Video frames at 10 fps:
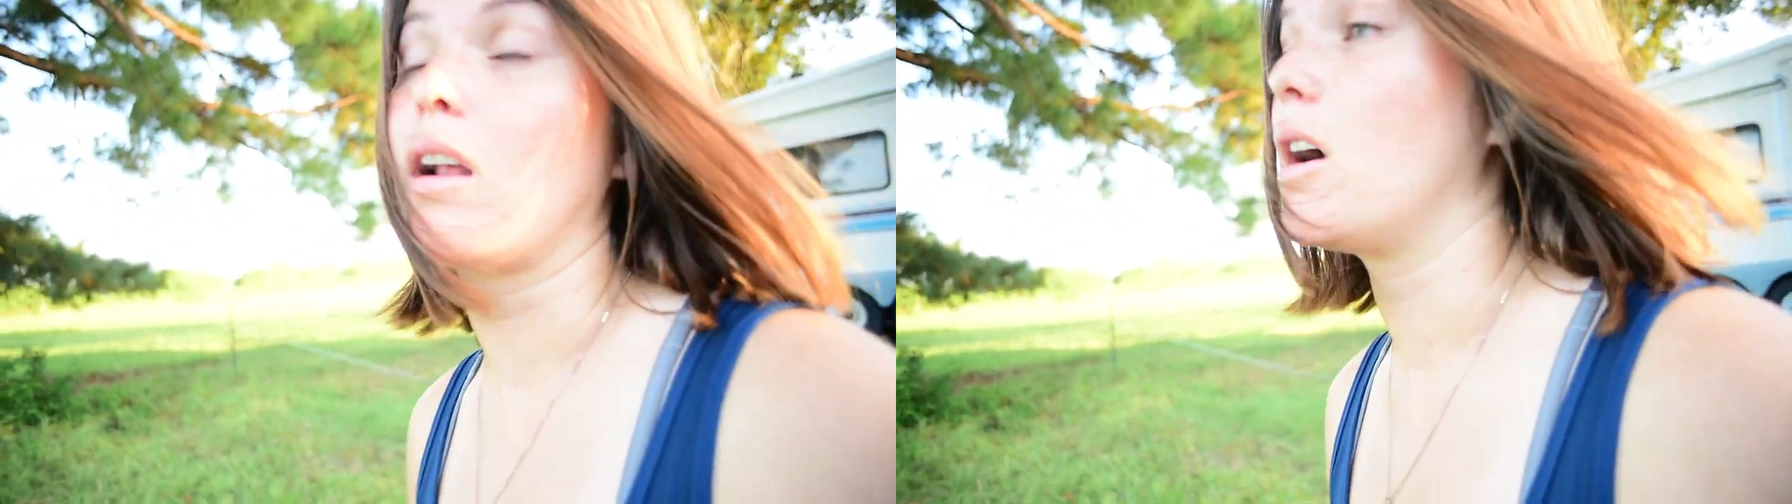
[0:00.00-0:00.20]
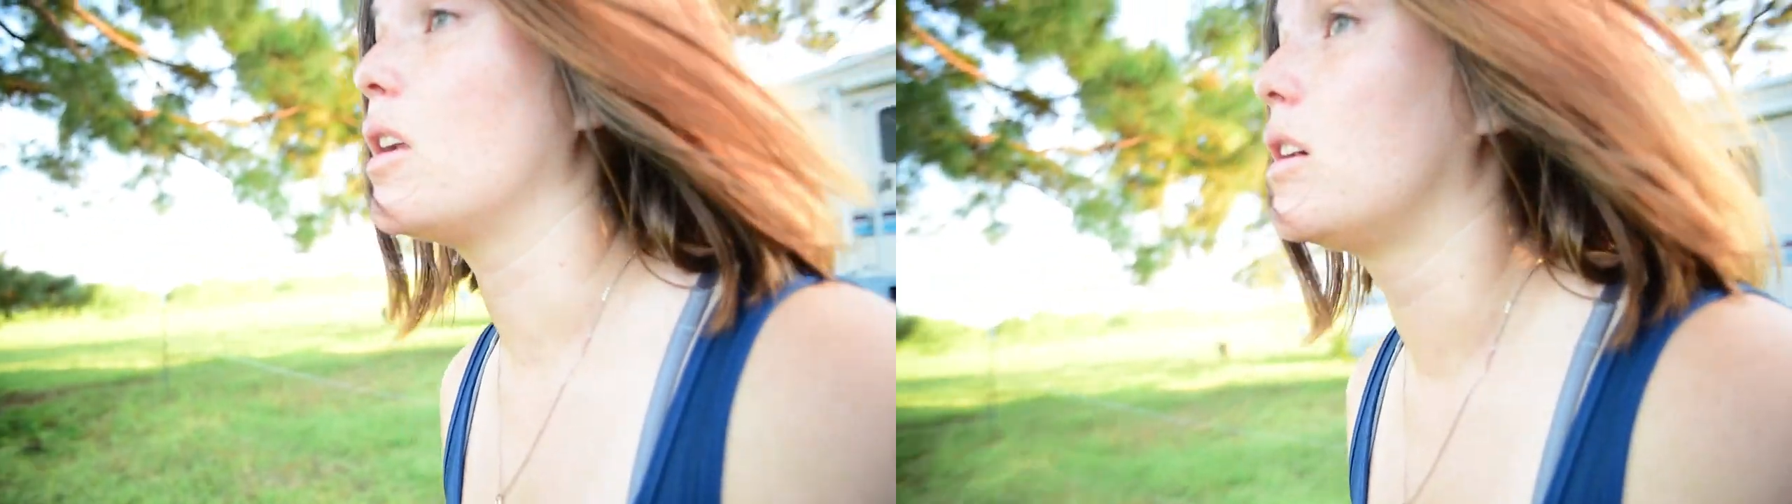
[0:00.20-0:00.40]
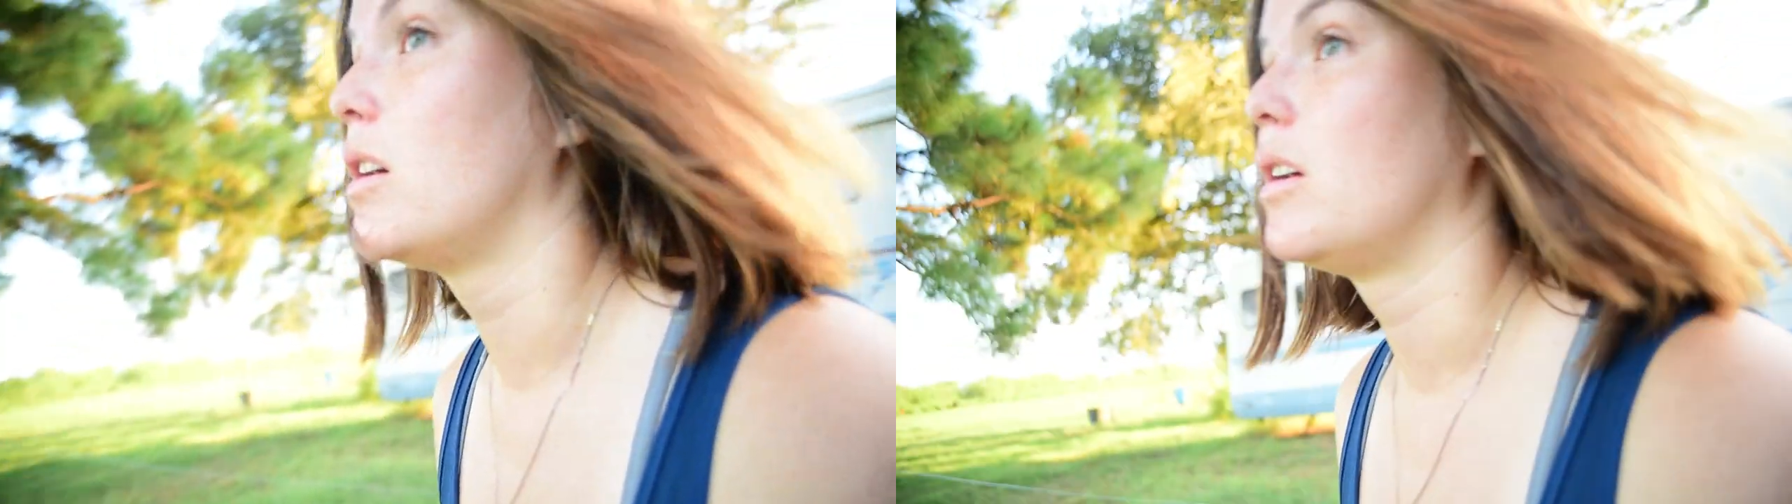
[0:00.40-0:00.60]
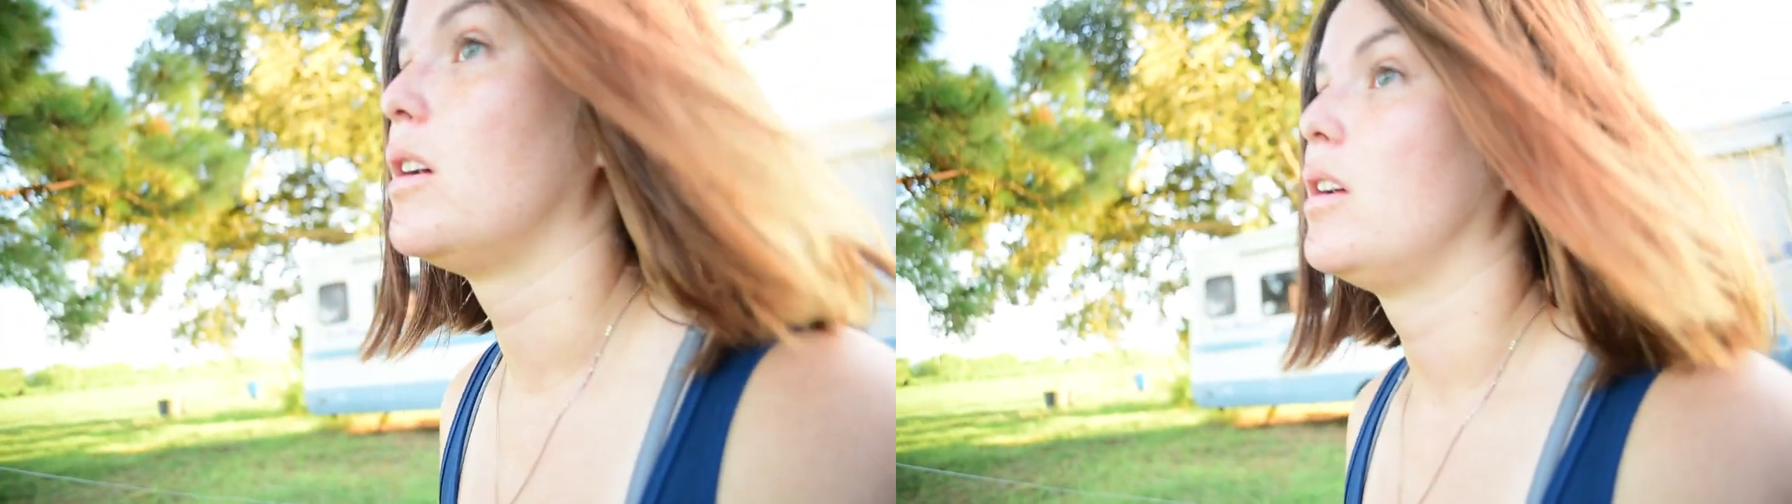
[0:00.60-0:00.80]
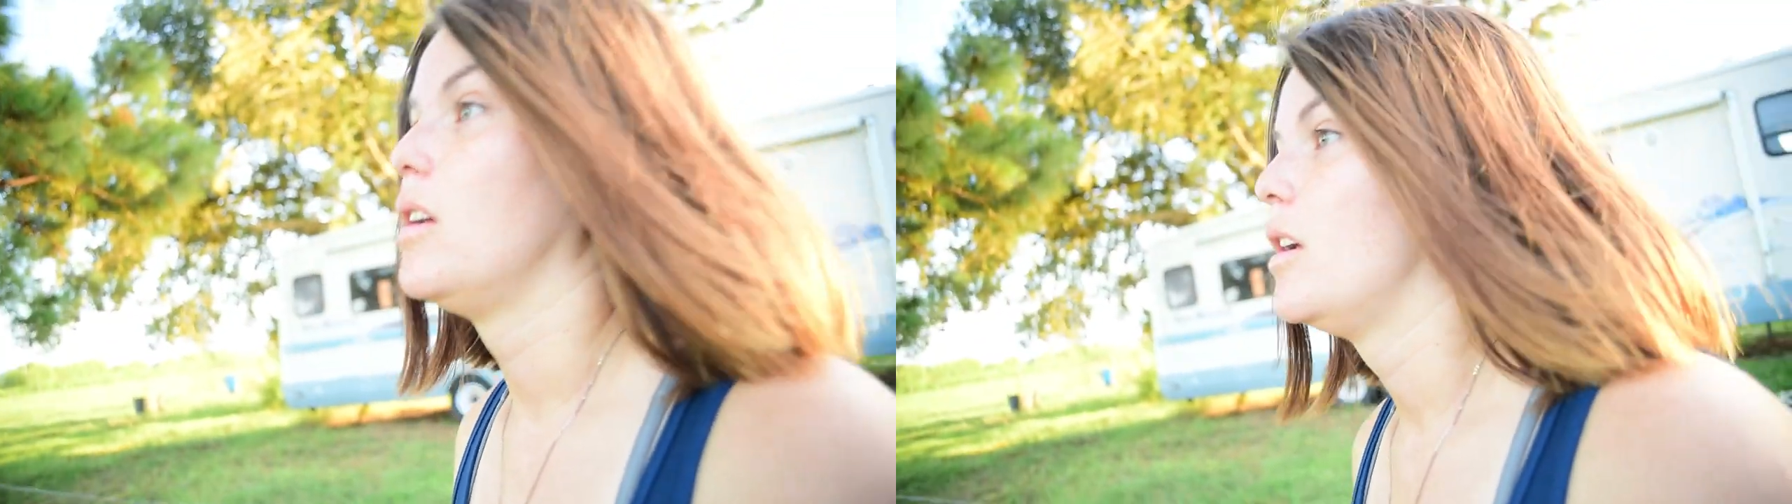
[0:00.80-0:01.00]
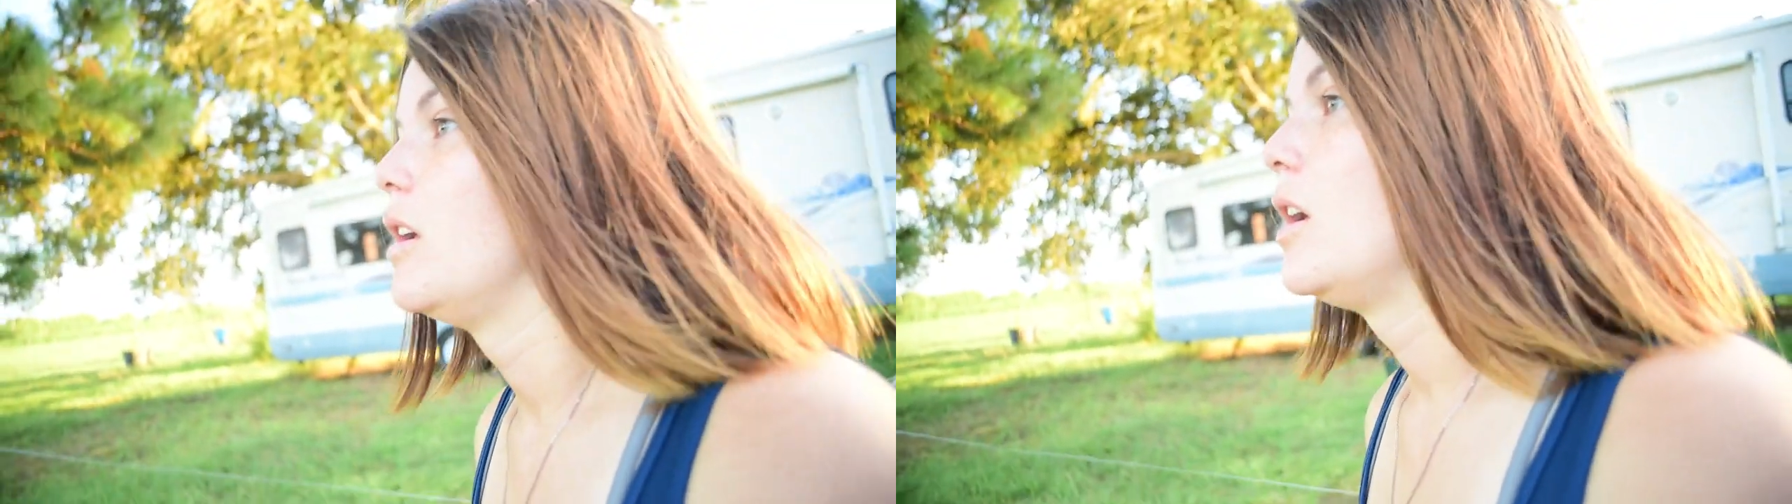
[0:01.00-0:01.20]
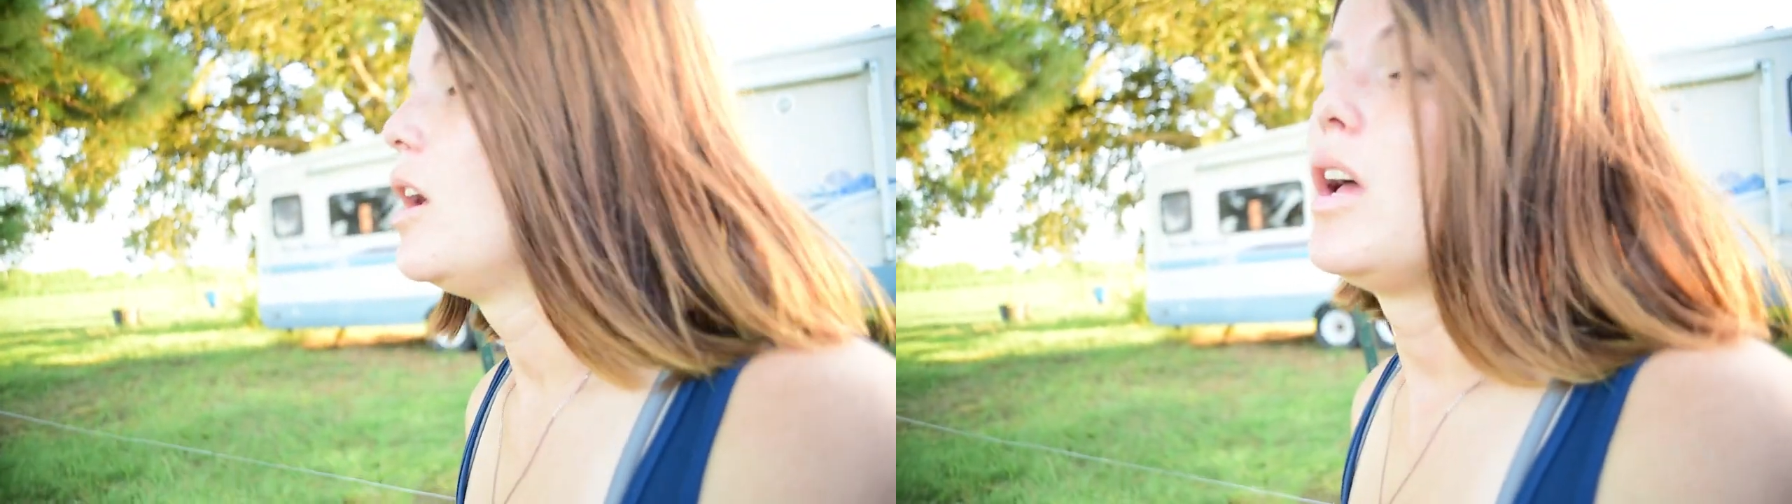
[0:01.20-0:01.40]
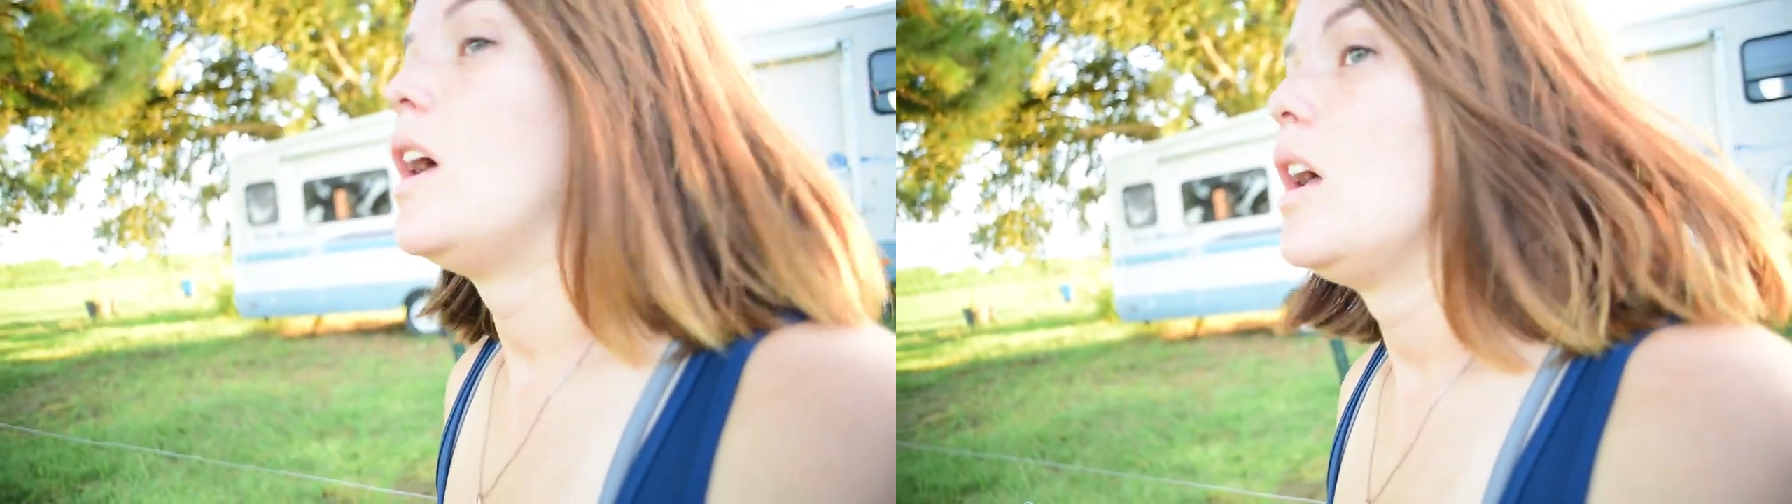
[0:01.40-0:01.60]
hot.
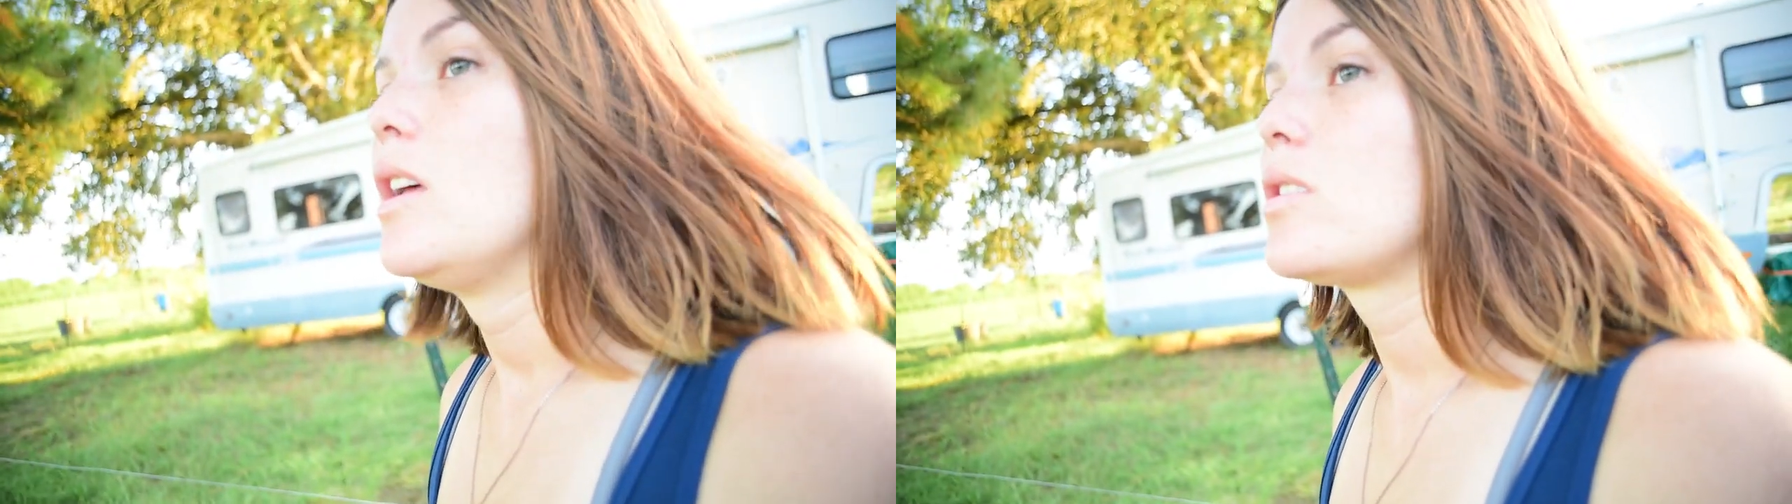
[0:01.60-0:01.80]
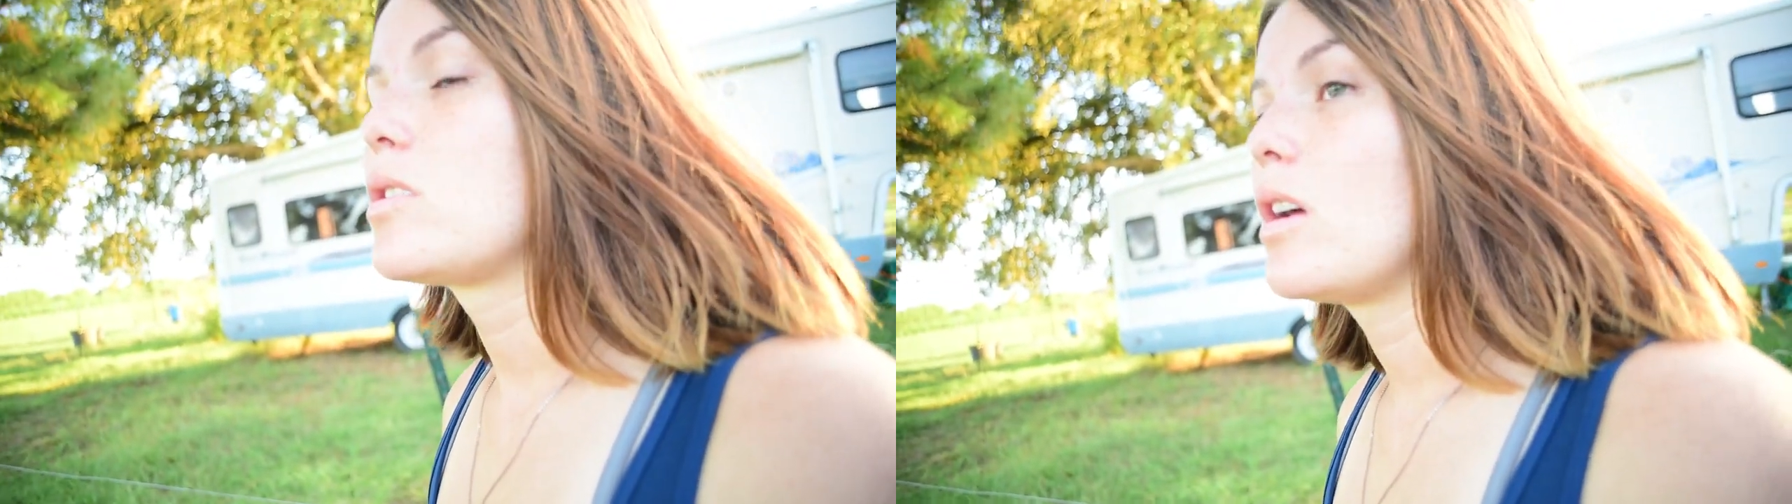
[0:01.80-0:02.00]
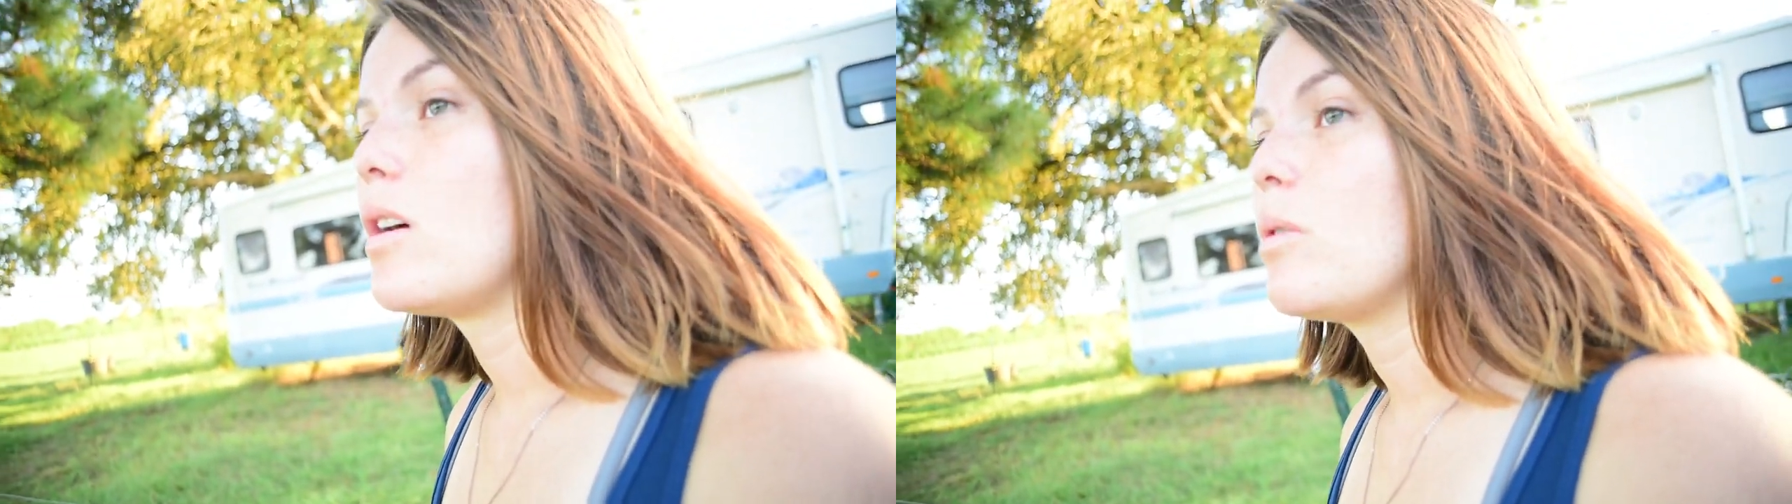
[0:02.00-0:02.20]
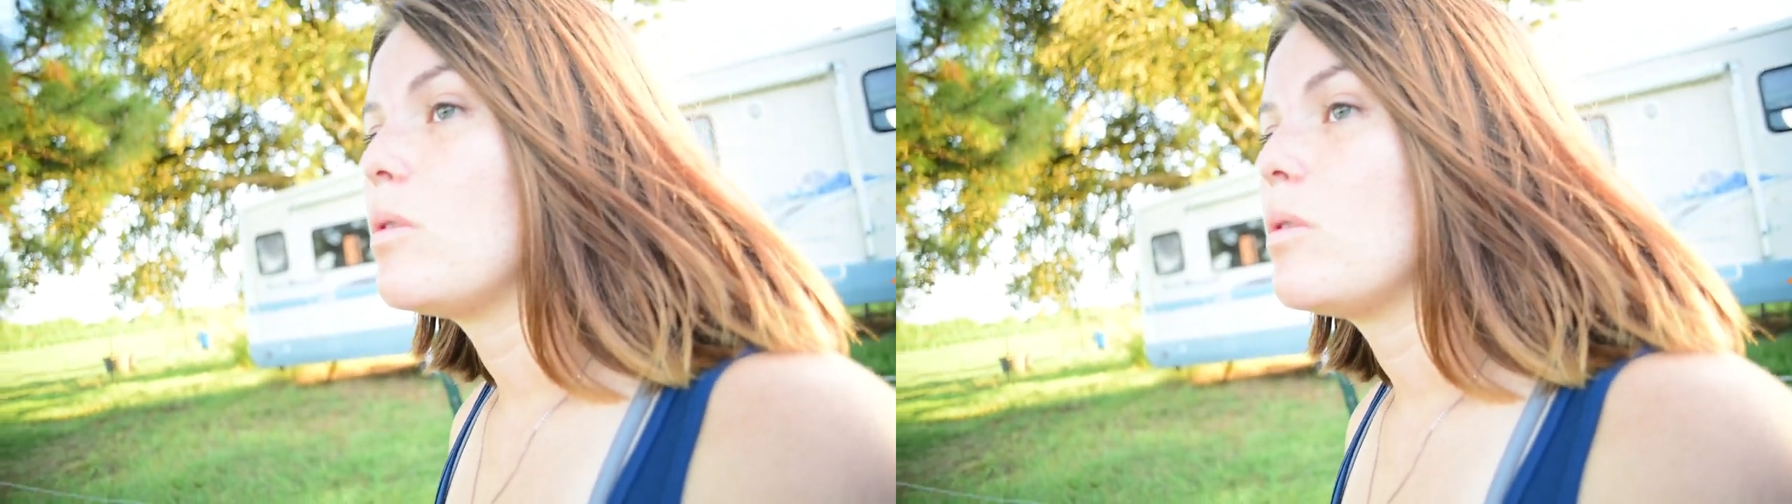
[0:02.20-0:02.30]
So.